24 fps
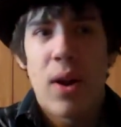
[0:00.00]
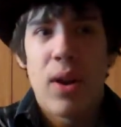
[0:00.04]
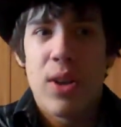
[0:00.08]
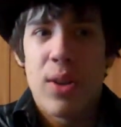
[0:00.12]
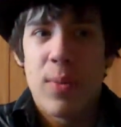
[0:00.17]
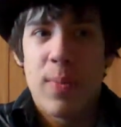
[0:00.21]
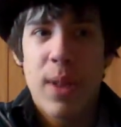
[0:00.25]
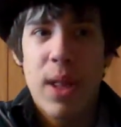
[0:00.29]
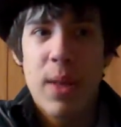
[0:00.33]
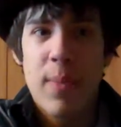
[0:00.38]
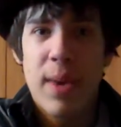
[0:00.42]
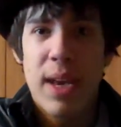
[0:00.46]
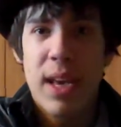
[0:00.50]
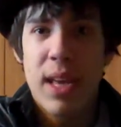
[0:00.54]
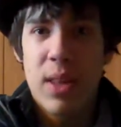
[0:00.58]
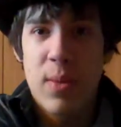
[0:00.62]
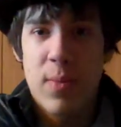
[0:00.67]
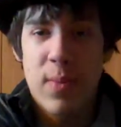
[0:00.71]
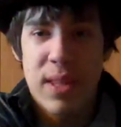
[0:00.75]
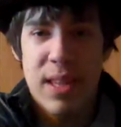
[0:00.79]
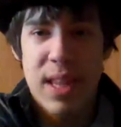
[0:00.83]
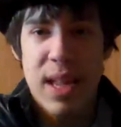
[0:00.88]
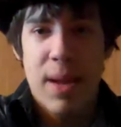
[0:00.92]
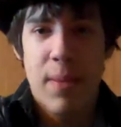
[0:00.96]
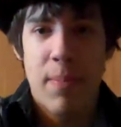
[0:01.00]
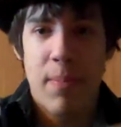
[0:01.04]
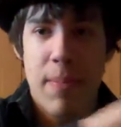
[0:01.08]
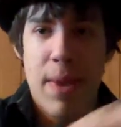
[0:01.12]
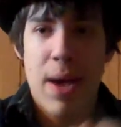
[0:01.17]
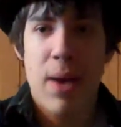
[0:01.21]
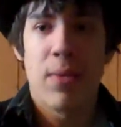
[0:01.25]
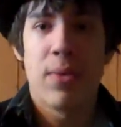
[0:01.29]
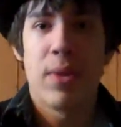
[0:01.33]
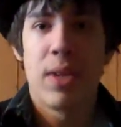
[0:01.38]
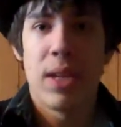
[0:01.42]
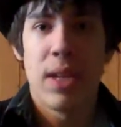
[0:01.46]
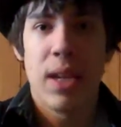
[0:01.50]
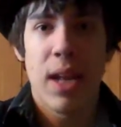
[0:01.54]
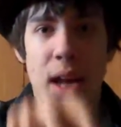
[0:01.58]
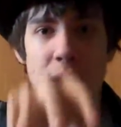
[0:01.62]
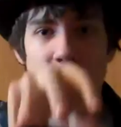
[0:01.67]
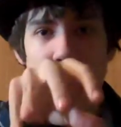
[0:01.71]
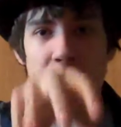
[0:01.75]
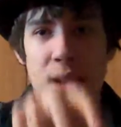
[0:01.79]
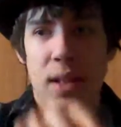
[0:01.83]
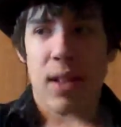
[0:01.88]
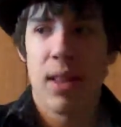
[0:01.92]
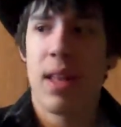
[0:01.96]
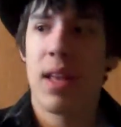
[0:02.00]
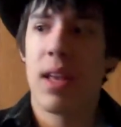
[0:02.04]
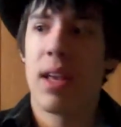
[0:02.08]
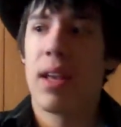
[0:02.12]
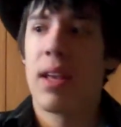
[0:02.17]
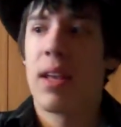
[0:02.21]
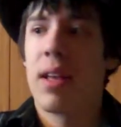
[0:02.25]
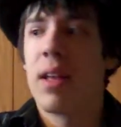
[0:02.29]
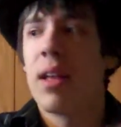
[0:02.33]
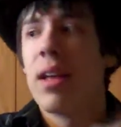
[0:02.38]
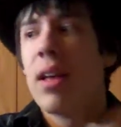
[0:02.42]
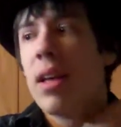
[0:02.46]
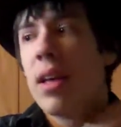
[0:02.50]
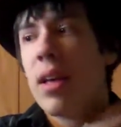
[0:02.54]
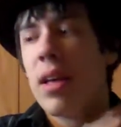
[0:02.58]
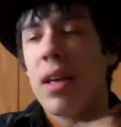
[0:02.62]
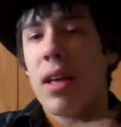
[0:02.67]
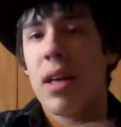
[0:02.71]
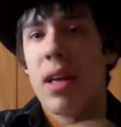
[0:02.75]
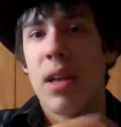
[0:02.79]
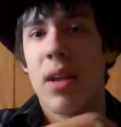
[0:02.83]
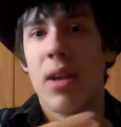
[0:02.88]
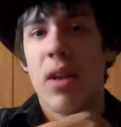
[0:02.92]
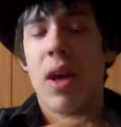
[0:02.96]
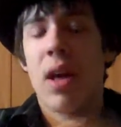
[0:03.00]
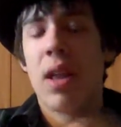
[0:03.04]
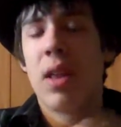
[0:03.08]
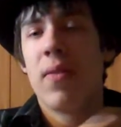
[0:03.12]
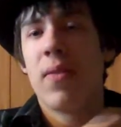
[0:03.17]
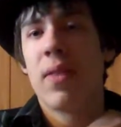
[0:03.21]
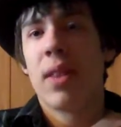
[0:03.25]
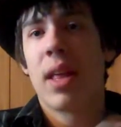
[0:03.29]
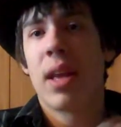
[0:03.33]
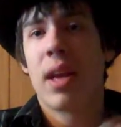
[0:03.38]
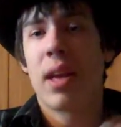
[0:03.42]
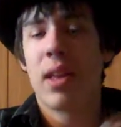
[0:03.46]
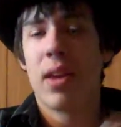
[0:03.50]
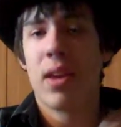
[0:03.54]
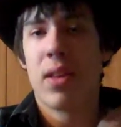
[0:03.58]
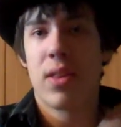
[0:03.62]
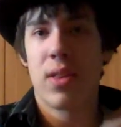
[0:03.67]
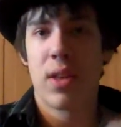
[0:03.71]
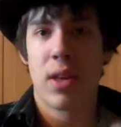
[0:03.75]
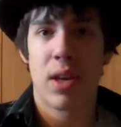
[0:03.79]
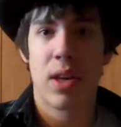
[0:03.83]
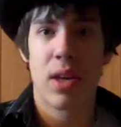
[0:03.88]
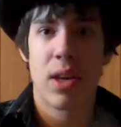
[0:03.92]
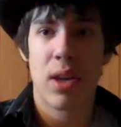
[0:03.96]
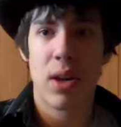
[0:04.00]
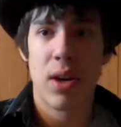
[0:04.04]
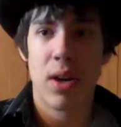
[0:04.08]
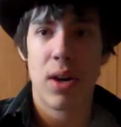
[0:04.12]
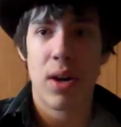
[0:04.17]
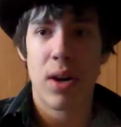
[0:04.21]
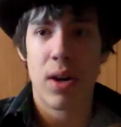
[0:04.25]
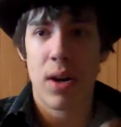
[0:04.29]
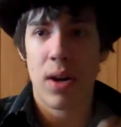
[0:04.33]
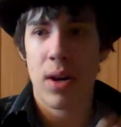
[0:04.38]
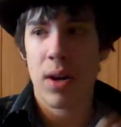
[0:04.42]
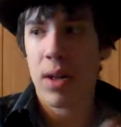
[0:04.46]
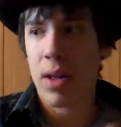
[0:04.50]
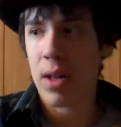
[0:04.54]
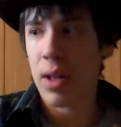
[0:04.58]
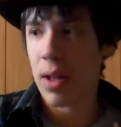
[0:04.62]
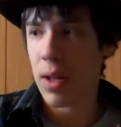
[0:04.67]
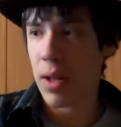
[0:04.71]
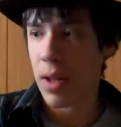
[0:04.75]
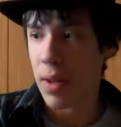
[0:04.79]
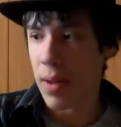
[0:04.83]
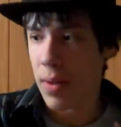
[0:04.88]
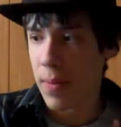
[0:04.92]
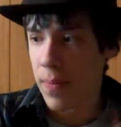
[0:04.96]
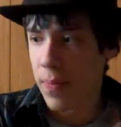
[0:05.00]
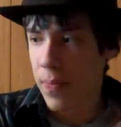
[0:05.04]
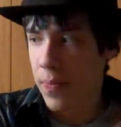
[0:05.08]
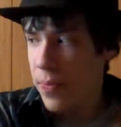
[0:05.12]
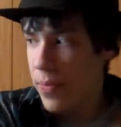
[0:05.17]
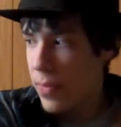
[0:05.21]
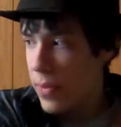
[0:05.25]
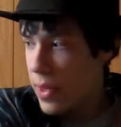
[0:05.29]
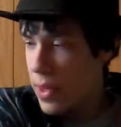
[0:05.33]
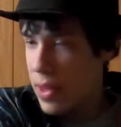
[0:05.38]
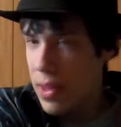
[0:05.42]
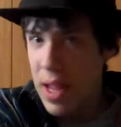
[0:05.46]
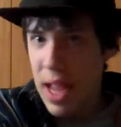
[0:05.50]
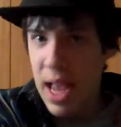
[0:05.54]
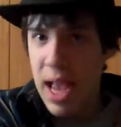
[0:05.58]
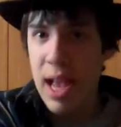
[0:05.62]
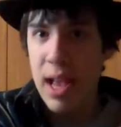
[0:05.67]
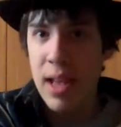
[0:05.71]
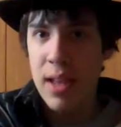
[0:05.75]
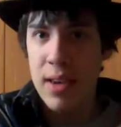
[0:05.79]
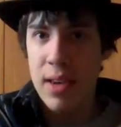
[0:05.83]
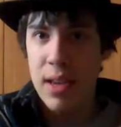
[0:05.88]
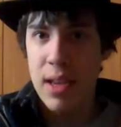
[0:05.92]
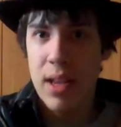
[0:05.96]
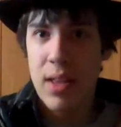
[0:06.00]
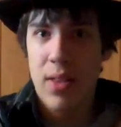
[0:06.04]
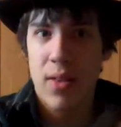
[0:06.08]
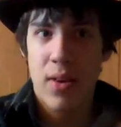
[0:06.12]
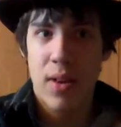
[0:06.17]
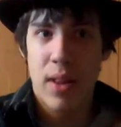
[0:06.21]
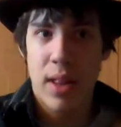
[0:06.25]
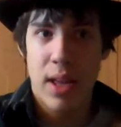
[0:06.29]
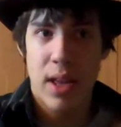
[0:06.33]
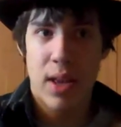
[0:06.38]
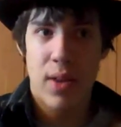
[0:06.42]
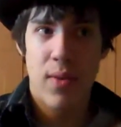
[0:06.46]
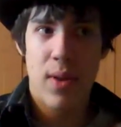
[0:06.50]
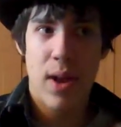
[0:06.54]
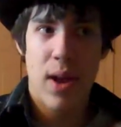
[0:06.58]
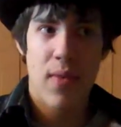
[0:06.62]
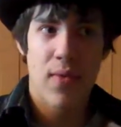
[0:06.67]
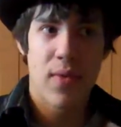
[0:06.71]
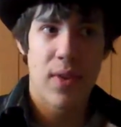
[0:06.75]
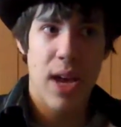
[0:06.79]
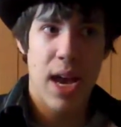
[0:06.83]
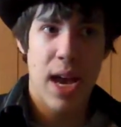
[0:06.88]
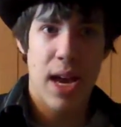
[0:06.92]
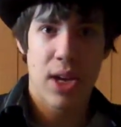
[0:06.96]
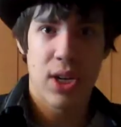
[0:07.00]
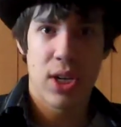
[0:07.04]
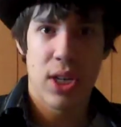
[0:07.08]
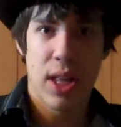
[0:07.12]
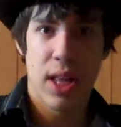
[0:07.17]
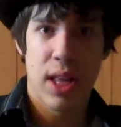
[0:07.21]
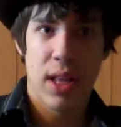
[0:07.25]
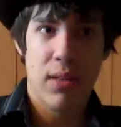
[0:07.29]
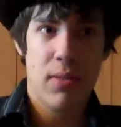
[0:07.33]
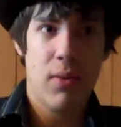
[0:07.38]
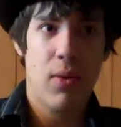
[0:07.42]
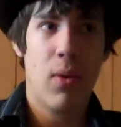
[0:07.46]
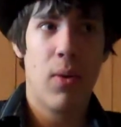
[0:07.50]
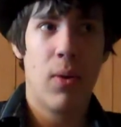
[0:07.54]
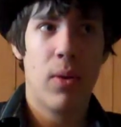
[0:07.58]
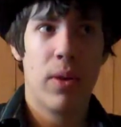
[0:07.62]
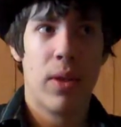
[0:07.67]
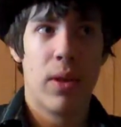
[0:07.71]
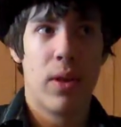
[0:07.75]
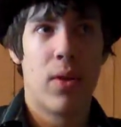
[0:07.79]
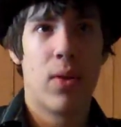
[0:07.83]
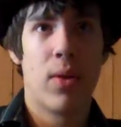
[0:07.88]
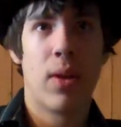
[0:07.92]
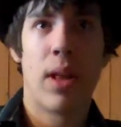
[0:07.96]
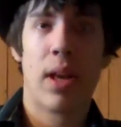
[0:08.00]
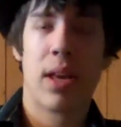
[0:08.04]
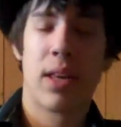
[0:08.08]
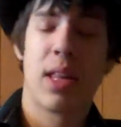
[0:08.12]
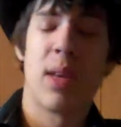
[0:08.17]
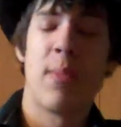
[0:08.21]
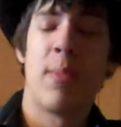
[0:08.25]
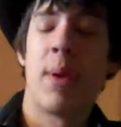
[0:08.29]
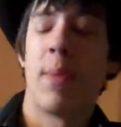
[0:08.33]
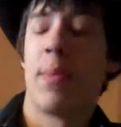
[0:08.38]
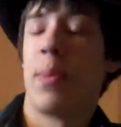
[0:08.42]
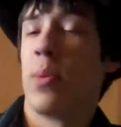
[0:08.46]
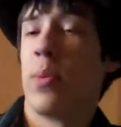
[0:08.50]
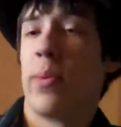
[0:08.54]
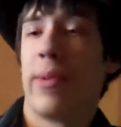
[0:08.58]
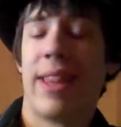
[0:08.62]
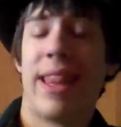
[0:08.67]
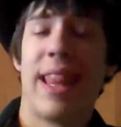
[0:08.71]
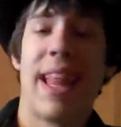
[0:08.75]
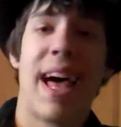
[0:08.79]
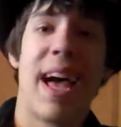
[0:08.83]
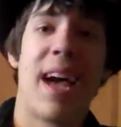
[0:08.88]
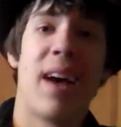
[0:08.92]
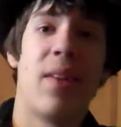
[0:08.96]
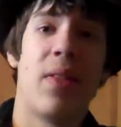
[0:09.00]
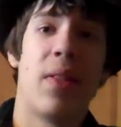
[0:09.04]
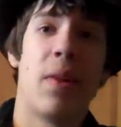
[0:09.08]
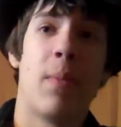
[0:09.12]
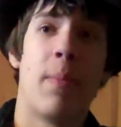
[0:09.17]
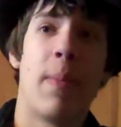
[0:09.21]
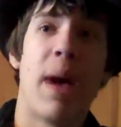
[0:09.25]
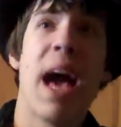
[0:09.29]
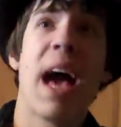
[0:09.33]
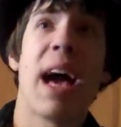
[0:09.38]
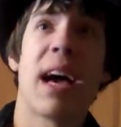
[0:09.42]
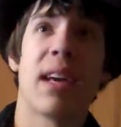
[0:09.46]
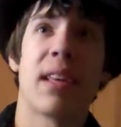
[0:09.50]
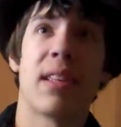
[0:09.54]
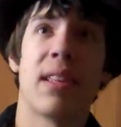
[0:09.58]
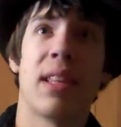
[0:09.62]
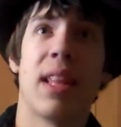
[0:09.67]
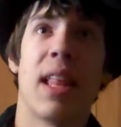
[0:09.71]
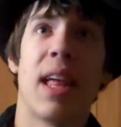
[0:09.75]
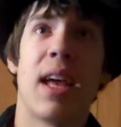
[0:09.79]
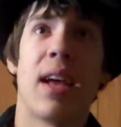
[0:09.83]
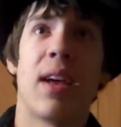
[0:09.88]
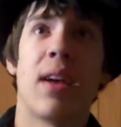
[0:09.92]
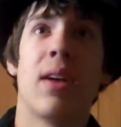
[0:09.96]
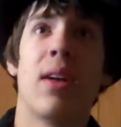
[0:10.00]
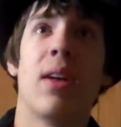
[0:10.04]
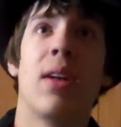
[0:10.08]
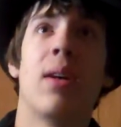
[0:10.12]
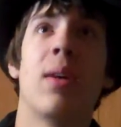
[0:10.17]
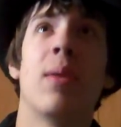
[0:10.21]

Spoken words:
hard to play because it was like mounted kinda, like, and not even like in a secure stand either. Like, you'd have to actually hold it, or like some people would lie on their backs and like